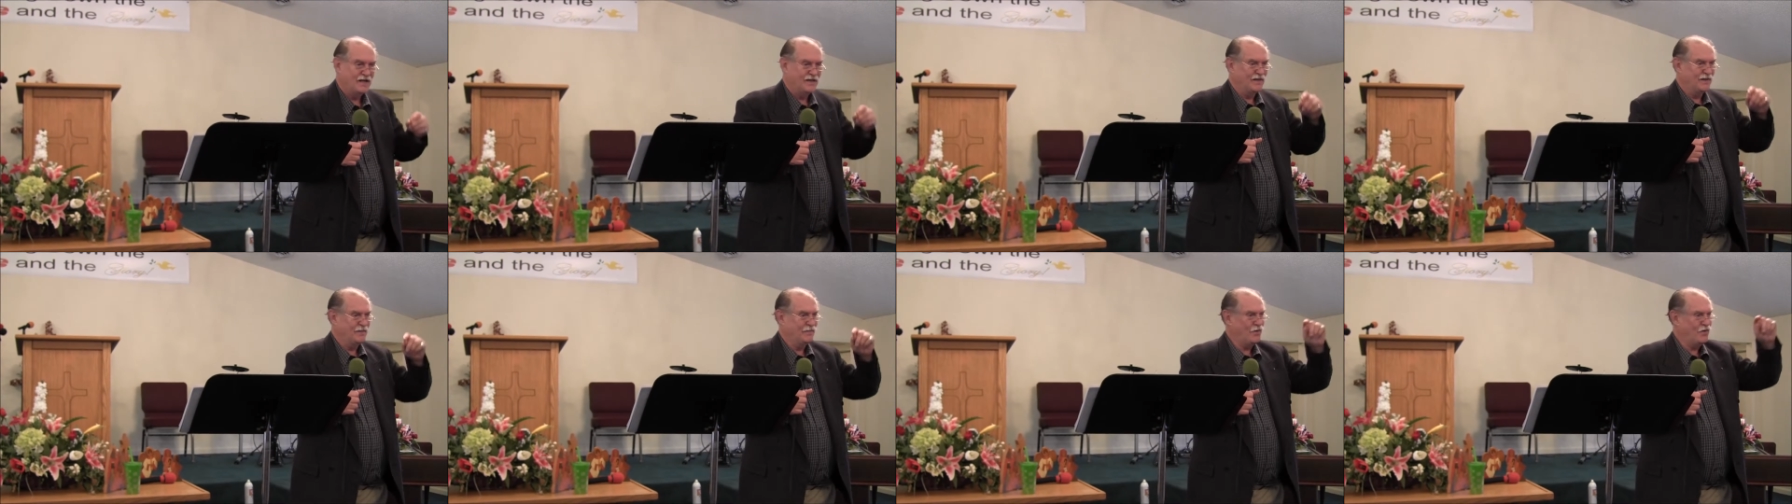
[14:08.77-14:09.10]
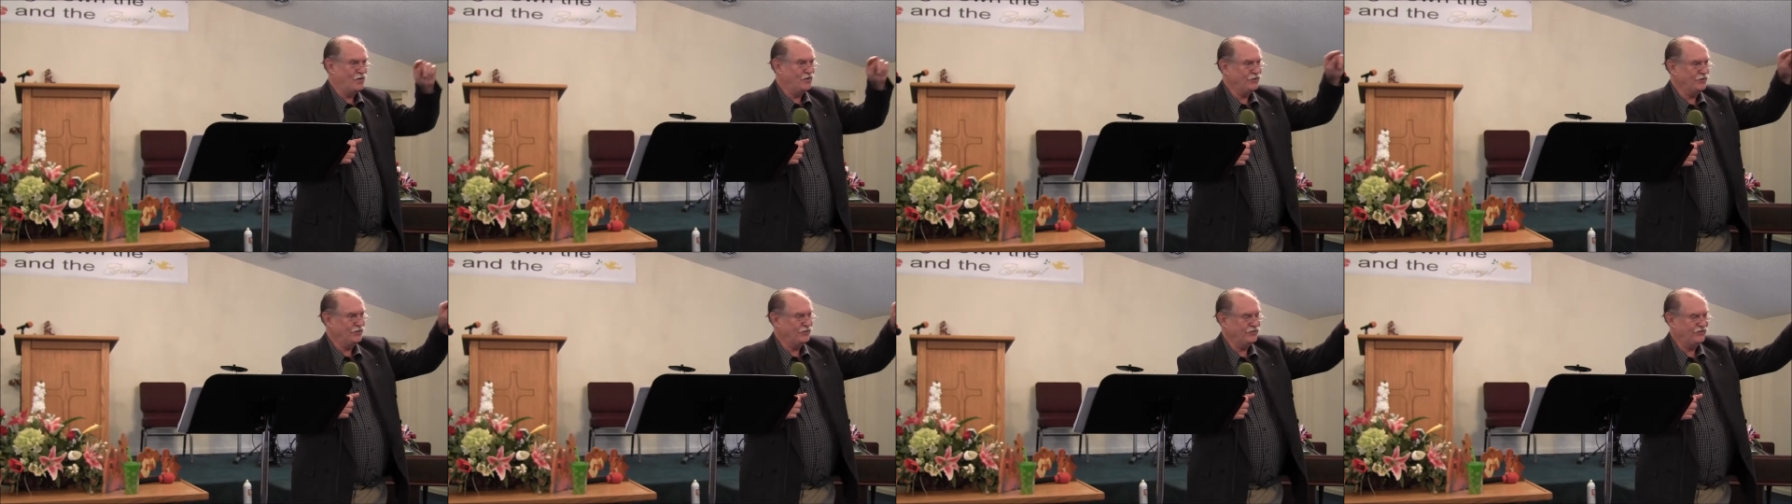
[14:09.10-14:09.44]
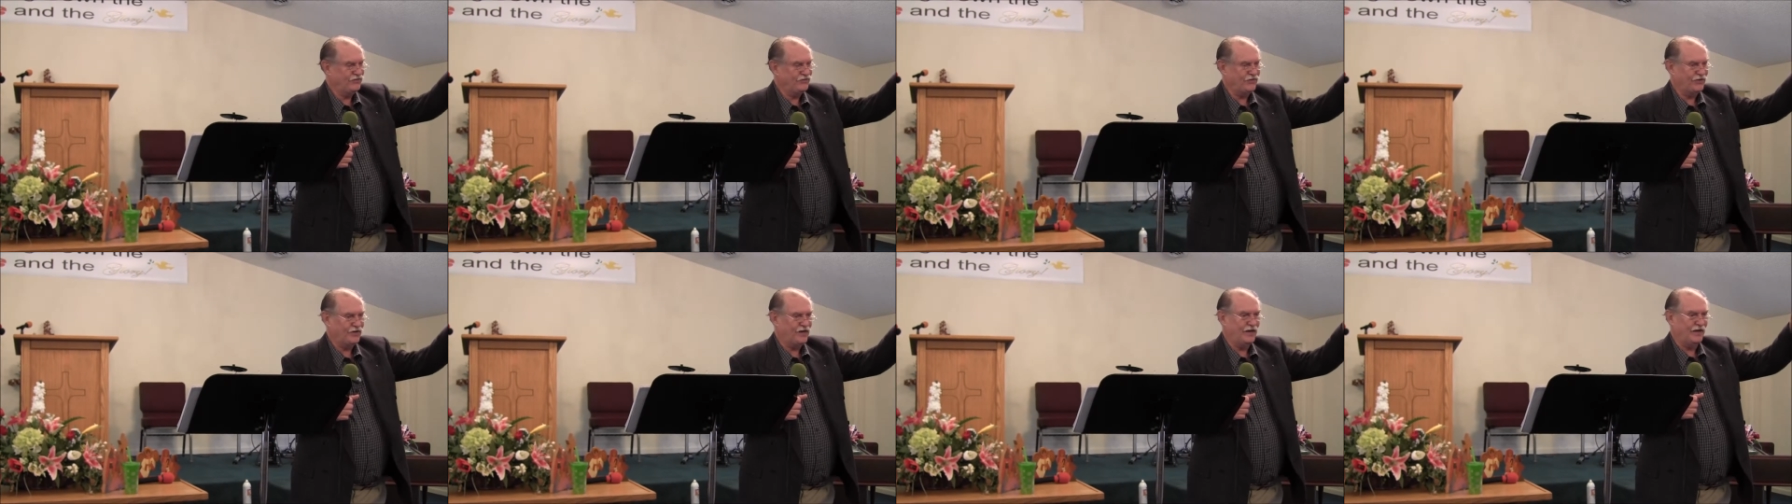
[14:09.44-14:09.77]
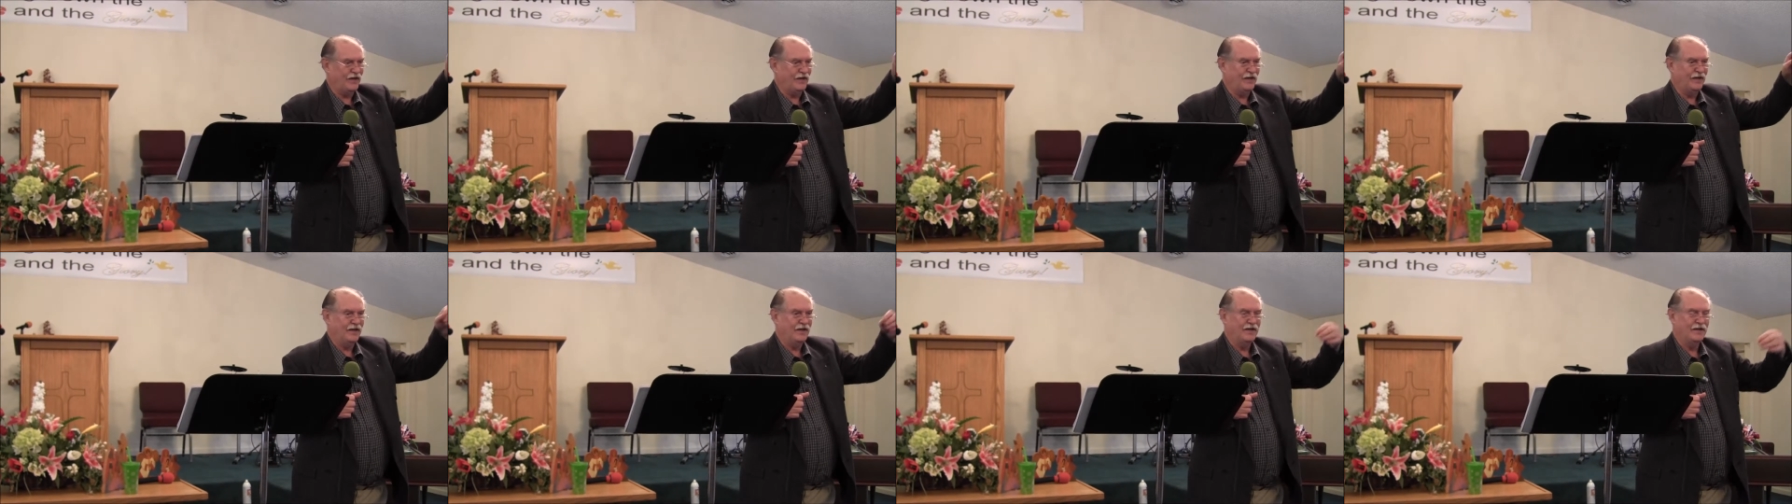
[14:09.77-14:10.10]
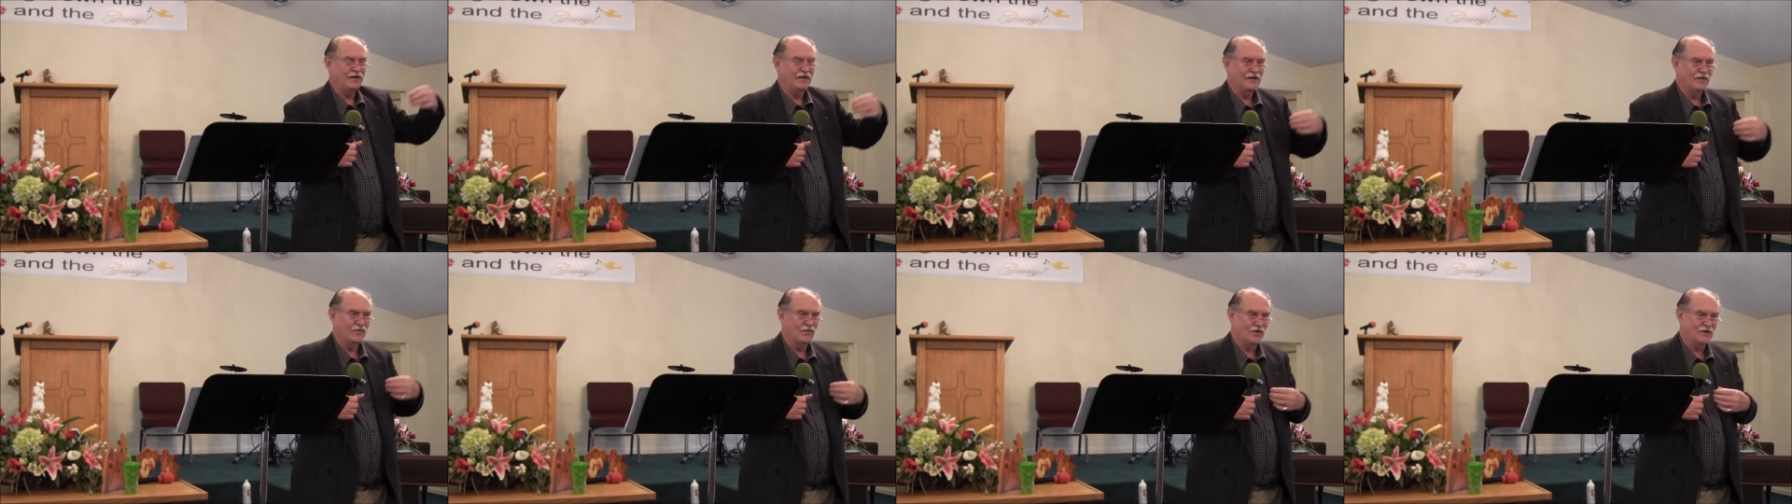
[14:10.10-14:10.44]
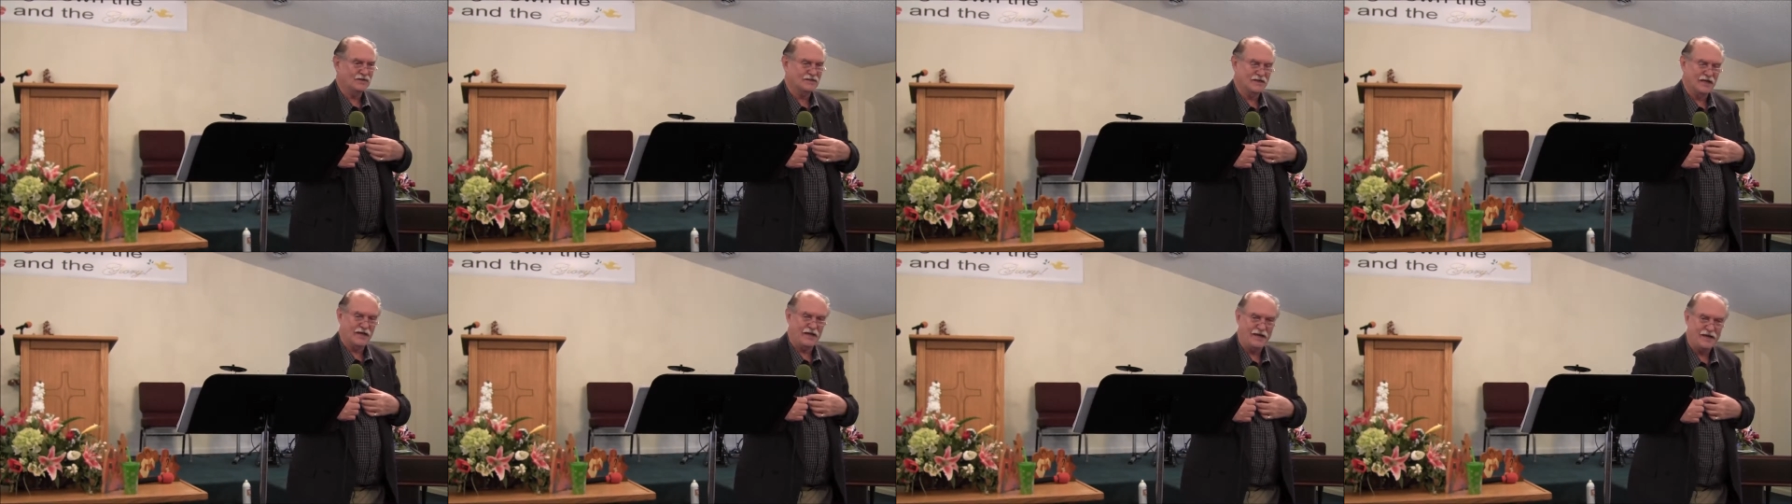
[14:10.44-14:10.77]
the more you see
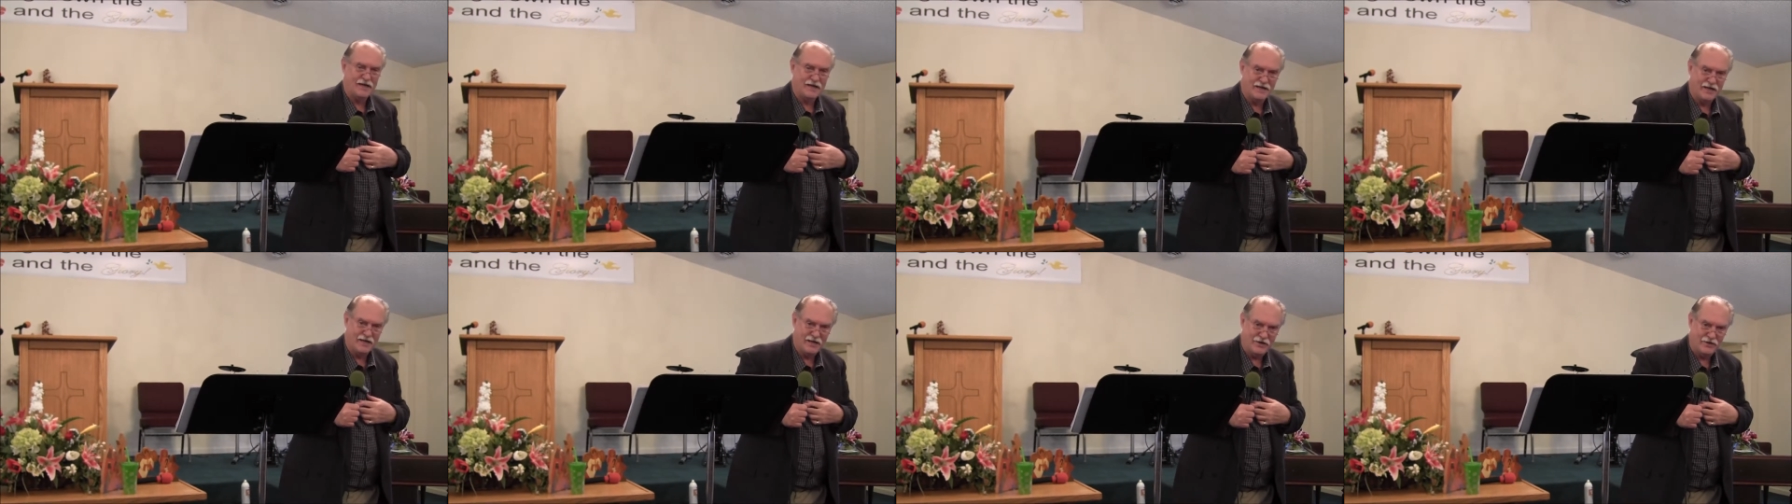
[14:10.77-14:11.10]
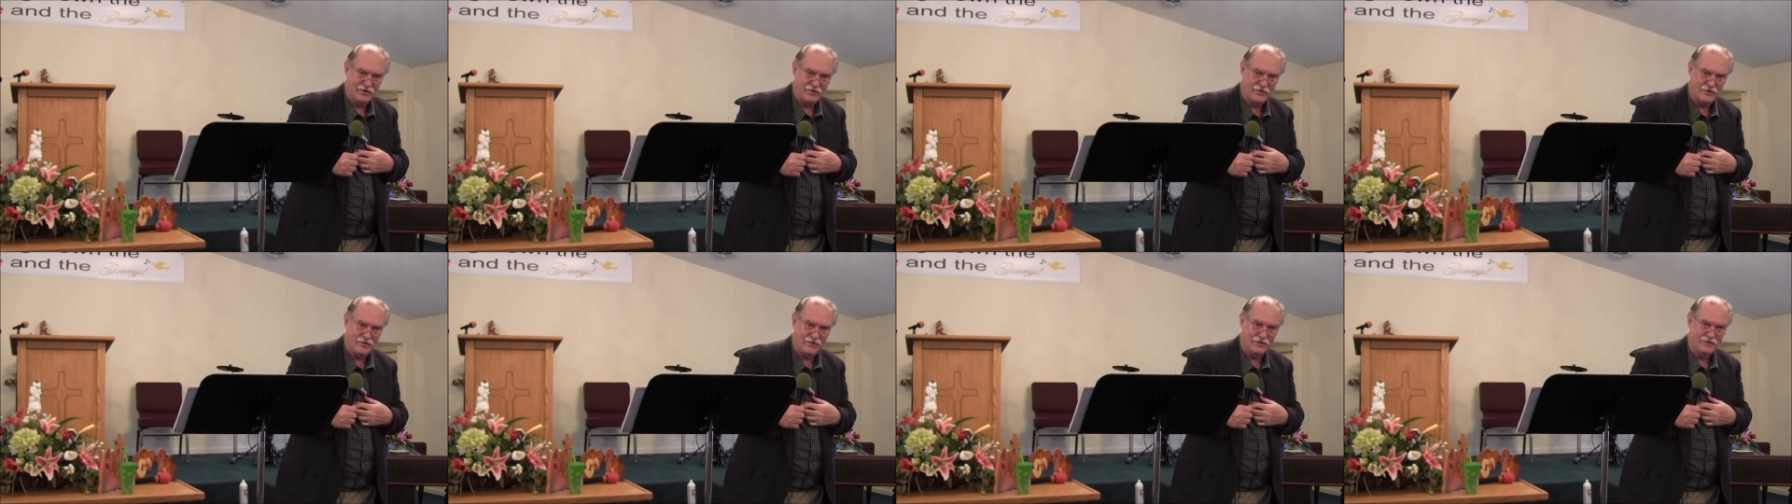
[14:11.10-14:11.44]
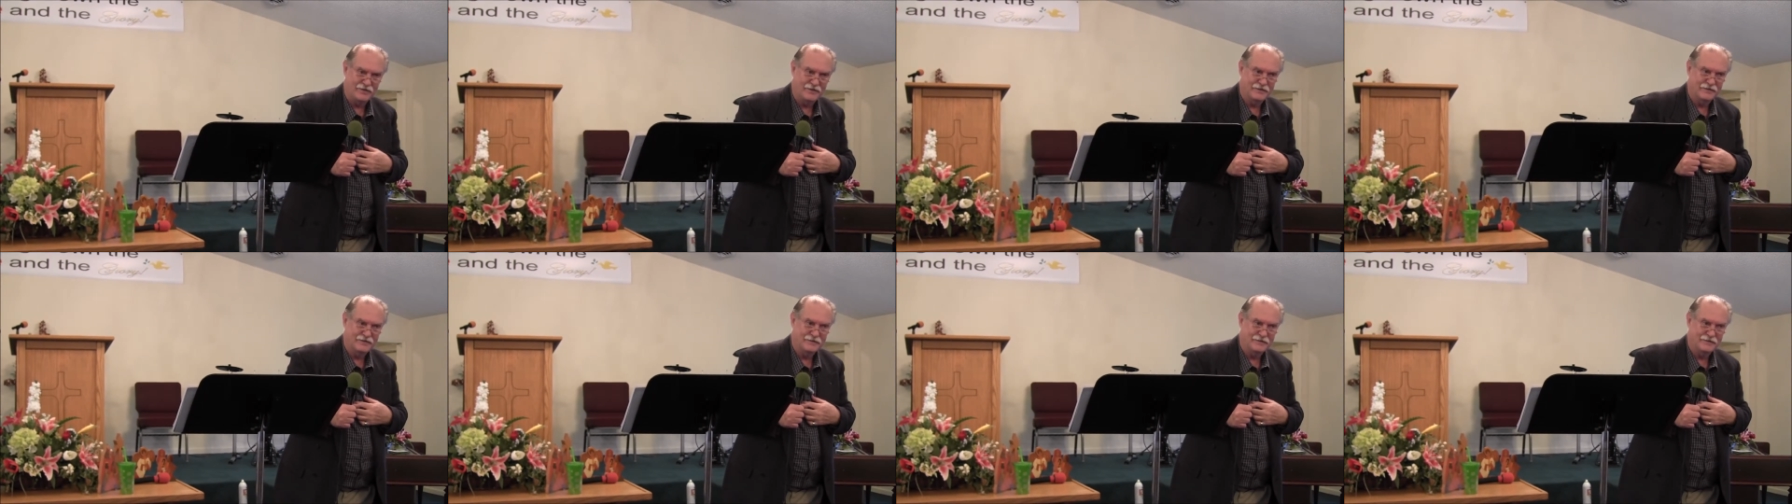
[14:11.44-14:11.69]
what's in here.